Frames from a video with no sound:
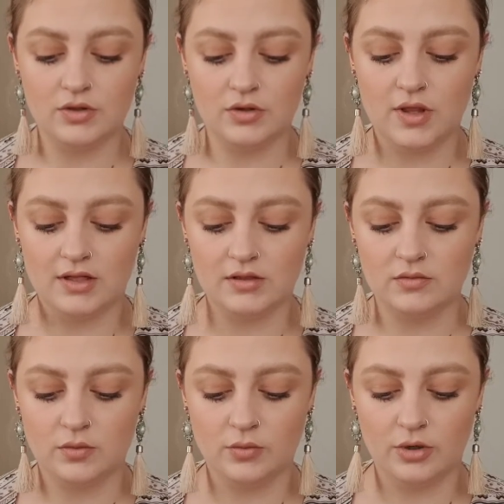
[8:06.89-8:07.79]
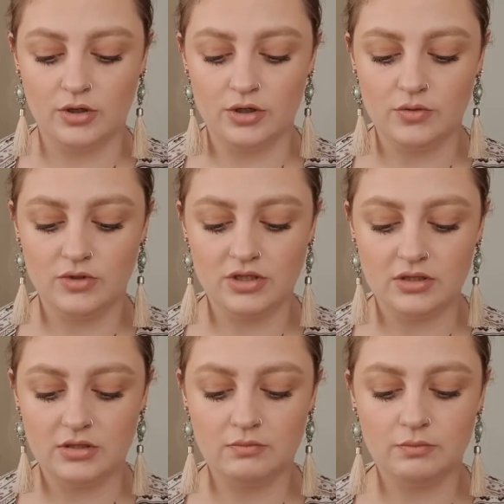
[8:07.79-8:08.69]
So that's what we're going to do. We're just
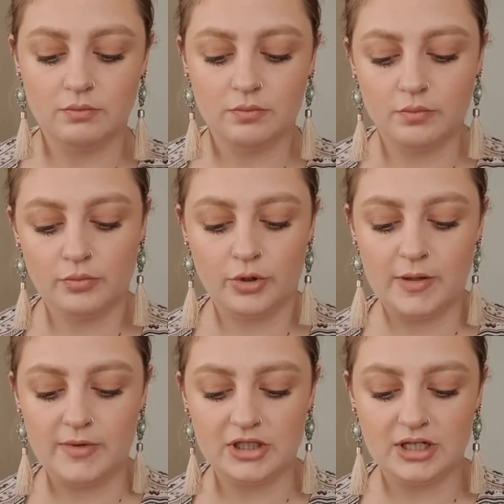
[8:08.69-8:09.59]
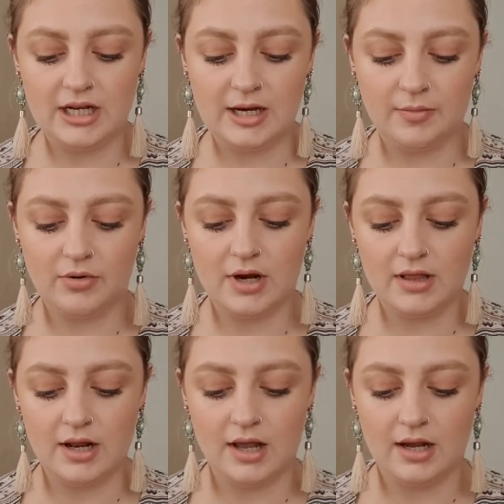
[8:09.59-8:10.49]
going to pretty much clean up
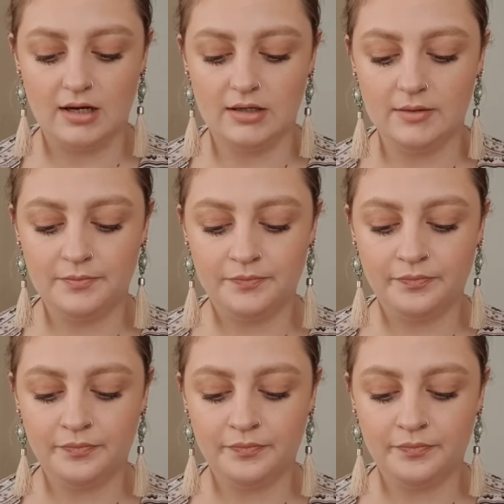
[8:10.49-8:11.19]
around the liner,